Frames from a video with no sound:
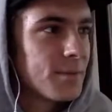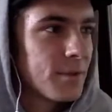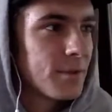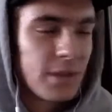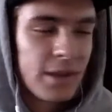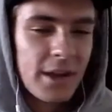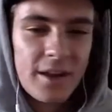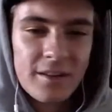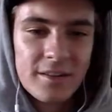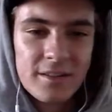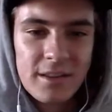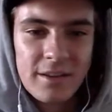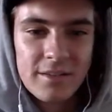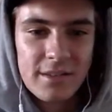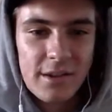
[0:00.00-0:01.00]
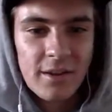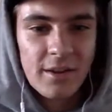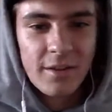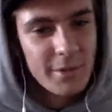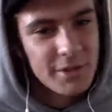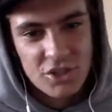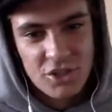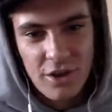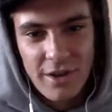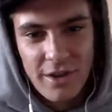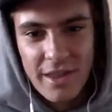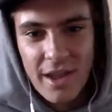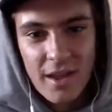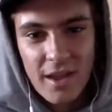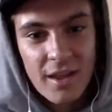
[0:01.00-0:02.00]
something else, and I was like, oh, let me just try
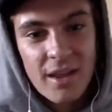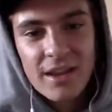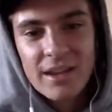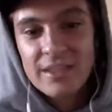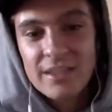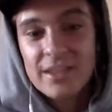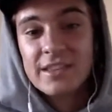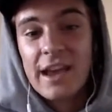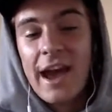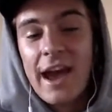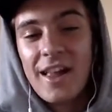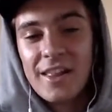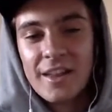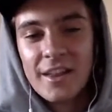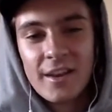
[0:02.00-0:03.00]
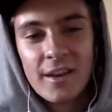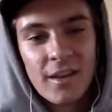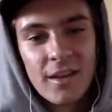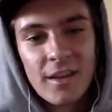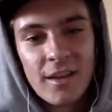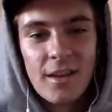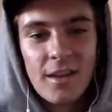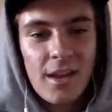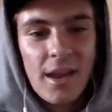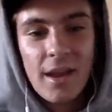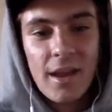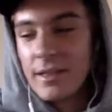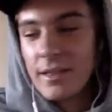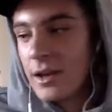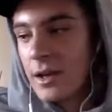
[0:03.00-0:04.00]
that because it's Allen,
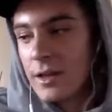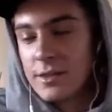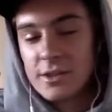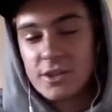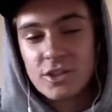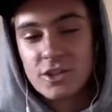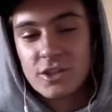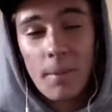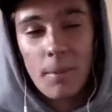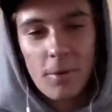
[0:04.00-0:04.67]
and the shop